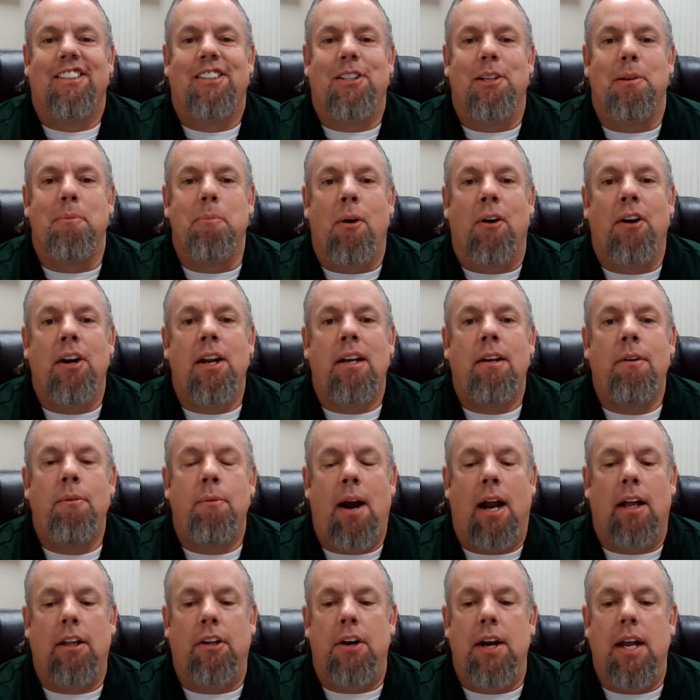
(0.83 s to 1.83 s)
Good morning,
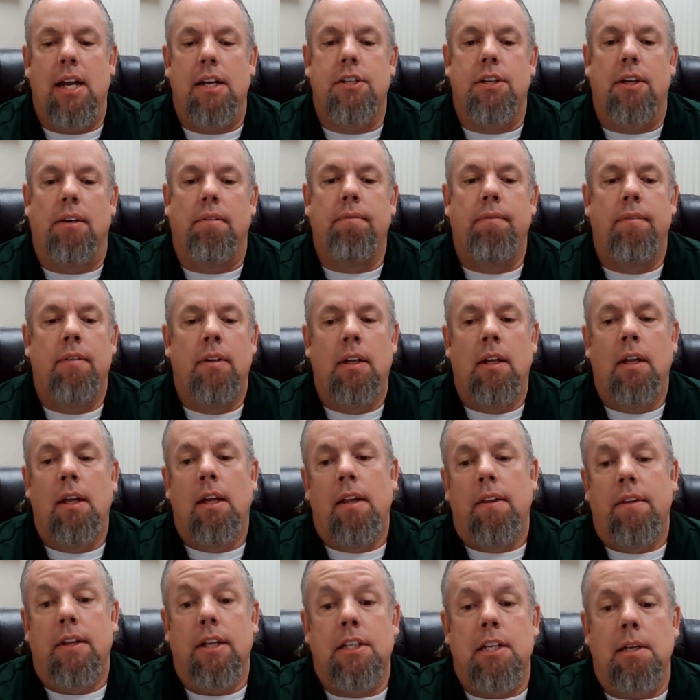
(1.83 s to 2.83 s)
Rather Nation.
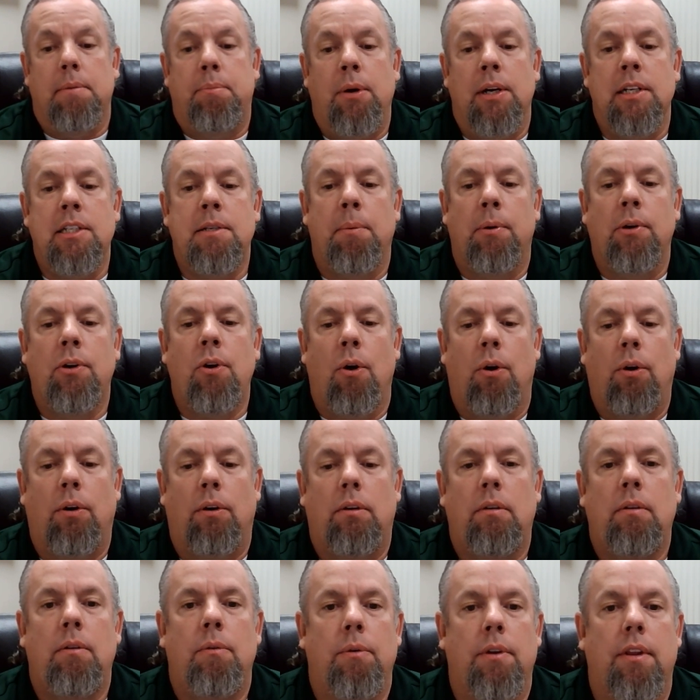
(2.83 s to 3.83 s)
This is Principal
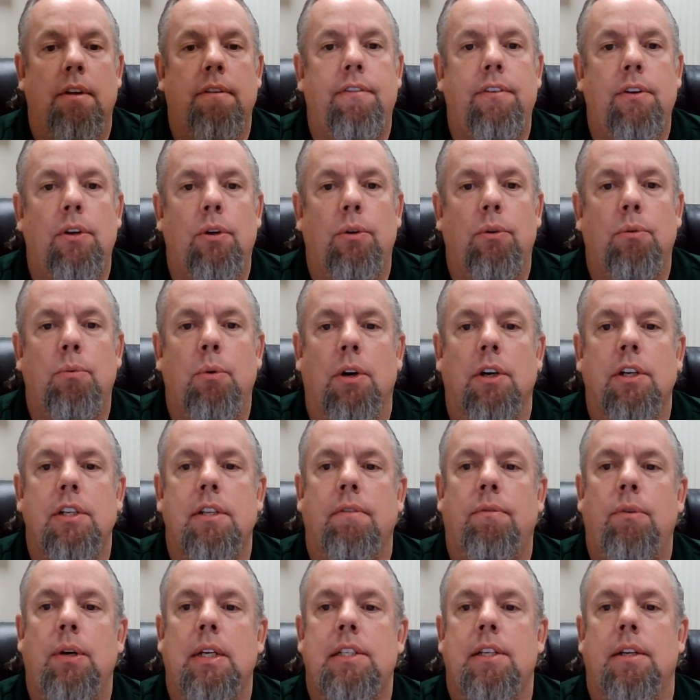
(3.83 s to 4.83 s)
Cole with a few
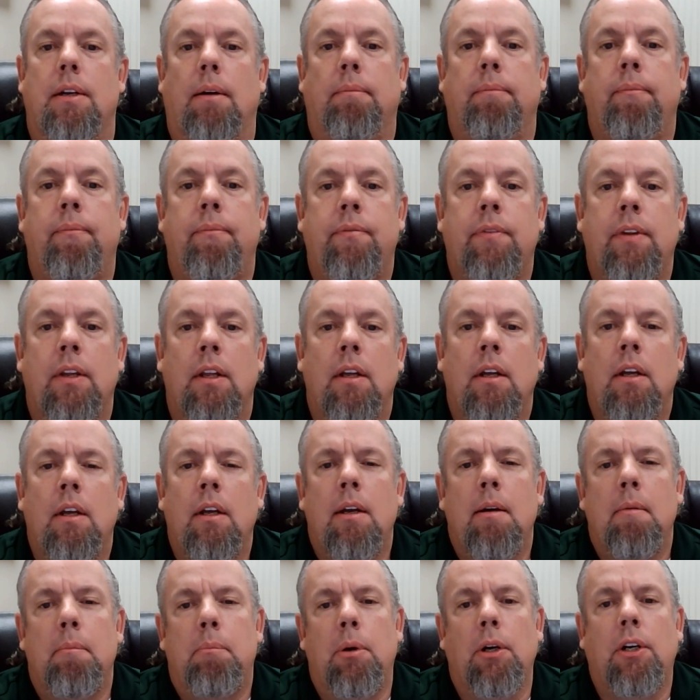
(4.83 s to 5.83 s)
words of wisdom.
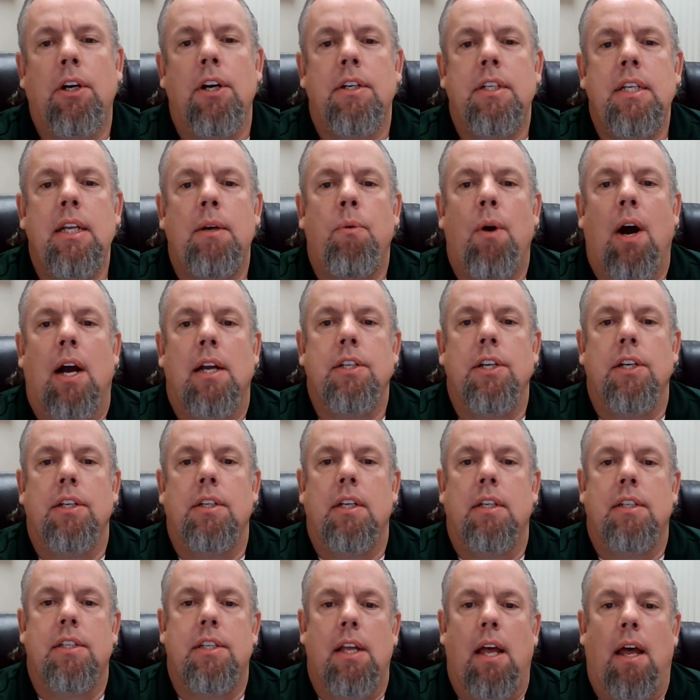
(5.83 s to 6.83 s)
Booker T.
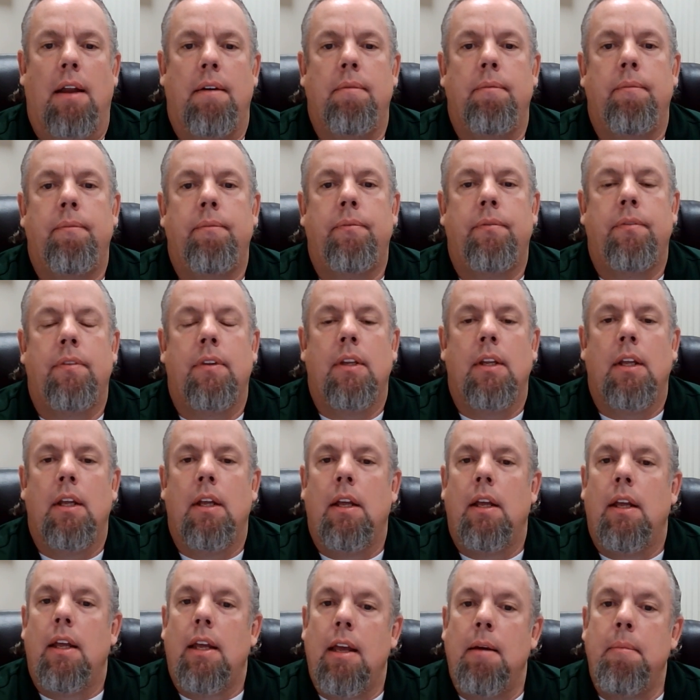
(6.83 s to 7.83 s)
Washington said,
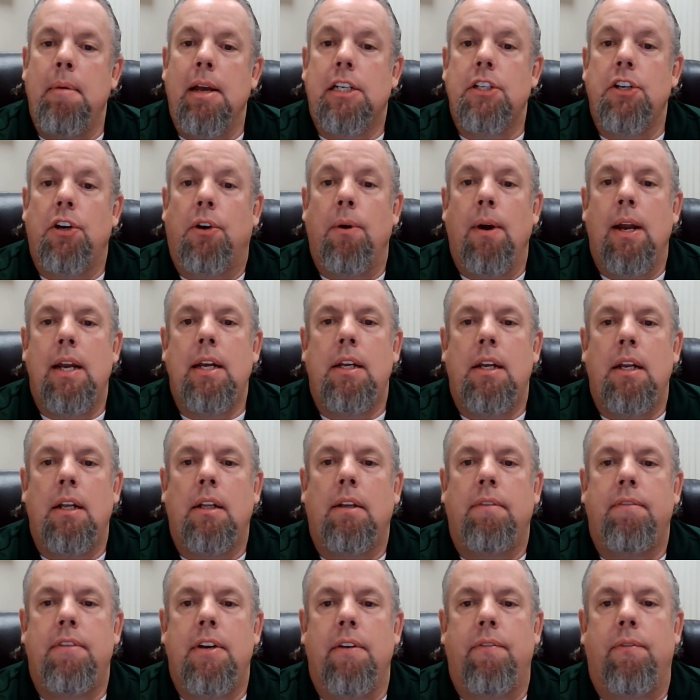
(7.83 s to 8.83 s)
It makes a great
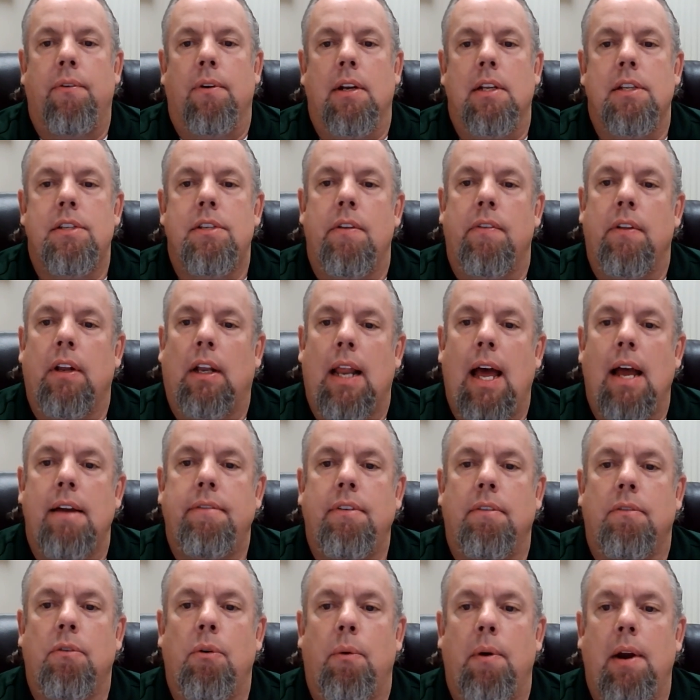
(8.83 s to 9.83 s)
deal of difference in the
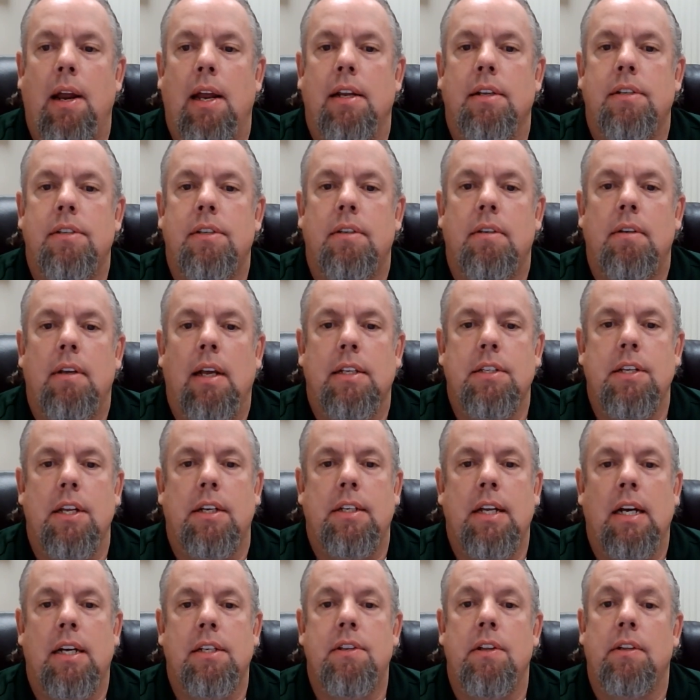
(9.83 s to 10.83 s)
life of a race, as
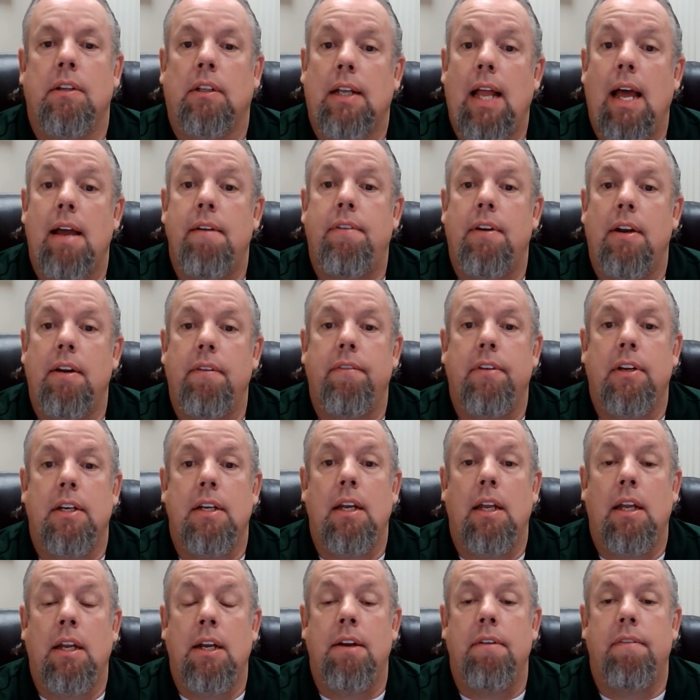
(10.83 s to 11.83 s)
it does in the life of an
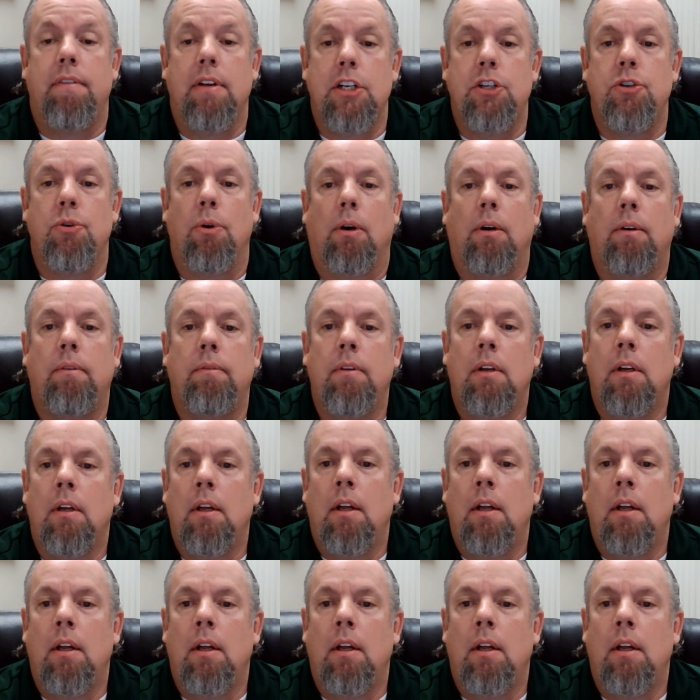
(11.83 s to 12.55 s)
individual,